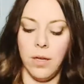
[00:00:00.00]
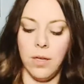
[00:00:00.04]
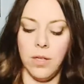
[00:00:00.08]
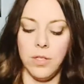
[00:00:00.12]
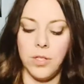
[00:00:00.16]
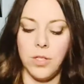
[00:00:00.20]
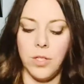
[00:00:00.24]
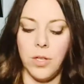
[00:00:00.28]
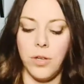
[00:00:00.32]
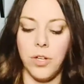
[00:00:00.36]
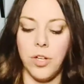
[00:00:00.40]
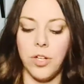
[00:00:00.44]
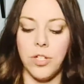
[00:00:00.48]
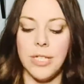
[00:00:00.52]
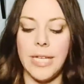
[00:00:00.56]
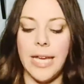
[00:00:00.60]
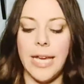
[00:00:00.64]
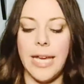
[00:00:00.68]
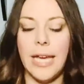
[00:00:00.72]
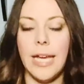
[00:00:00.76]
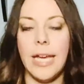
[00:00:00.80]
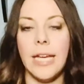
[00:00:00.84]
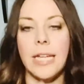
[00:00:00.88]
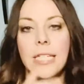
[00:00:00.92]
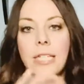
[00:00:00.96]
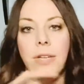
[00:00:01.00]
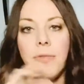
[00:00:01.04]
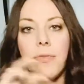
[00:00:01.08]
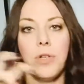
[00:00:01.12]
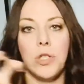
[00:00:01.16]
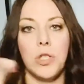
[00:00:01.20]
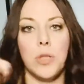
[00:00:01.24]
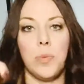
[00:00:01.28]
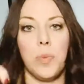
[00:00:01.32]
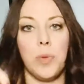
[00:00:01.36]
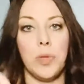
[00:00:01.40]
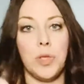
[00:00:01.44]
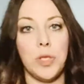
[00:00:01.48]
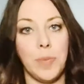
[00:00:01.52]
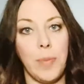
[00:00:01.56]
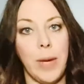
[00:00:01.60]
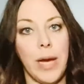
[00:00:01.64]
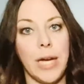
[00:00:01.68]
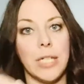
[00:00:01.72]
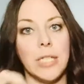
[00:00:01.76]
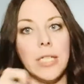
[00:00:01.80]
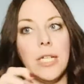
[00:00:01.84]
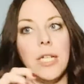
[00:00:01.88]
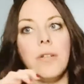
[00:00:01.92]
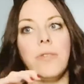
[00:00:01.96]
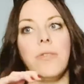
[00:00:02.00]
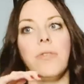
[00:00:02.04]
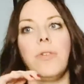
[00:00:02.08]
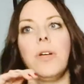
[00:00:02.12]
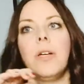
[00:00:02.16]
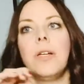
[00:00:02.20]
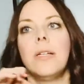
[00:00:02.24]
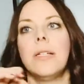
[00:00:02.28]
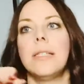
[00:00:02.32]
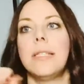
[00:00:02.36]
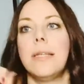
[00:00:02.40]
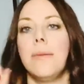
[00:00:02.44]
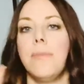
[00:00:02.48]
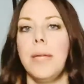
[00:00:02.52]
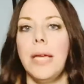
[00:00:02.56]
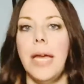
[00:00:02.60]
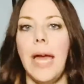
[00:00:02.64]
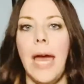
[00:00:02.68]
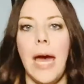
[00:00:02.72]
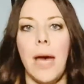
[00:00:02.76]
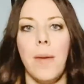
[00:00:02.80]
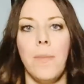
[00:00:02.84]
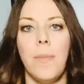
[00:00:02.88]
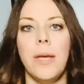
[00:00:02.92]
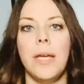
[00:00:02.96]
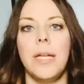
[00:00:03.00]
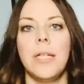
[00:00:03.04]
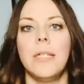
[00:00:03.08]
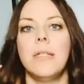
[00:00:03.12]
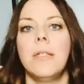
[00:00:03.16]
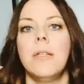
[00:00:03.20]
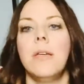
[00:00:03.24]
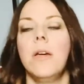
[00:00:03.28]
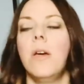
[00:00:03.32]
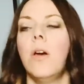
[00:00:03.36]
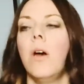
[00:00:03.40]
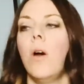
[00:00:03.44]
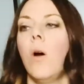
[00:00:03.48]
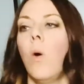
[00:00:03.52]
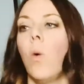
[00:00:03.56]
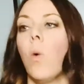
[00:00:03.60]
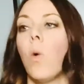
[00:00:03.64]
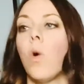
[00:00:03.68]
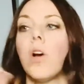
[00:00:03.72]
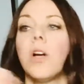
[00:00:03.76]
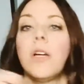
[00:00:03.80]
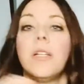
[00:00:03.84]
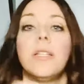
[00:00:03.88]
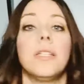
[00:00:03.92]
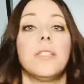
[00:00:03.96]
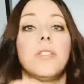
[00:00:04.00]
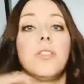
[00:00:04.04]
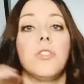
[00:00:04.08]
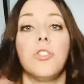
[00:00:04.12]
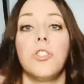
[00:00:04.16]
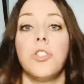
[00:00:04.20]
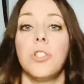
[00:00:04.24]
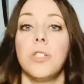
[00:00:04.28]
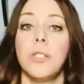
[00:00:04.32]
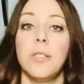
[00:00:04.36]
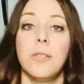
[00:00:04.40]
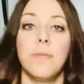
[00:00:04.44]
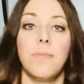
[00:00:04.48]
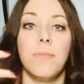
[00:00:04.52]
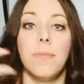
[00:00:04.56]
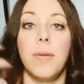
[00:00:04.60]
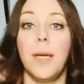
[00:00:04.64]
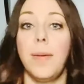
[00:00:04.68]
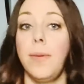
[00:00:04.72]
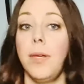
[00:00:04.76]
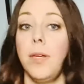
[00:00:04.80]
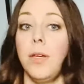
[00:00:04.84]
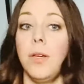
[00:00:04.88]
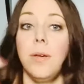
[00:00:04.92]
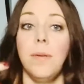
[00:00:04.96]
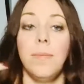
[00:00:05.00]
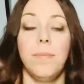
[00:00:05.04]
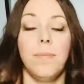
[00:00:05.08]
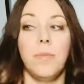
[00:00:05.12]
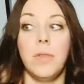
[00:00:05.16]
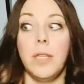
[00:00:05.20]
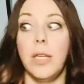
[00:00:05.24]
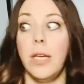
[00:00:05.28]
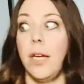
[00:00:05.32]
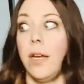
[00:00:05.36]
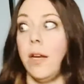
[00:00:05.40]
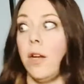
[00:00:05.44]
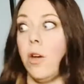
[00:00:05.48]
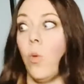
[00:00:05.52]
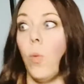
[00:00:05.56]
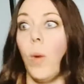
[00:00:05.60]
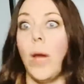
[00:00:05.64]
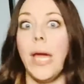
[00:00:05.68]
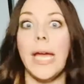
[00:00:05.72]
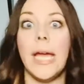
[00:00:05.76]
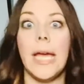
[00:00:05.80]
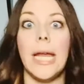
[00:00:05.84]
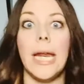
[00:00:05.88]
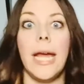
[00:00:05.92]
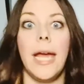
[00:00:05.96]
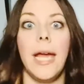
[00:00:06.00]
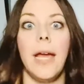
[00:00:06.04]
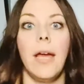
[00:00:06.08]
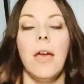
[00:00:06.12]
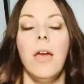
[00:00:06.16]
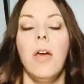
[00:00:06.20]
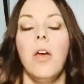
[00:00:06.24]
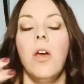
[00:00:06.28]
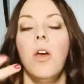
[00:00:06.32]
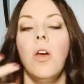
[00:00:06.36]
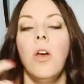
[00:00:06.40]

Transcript: So you're taking a different perspective. Something happened, or this is just maybe that awakening.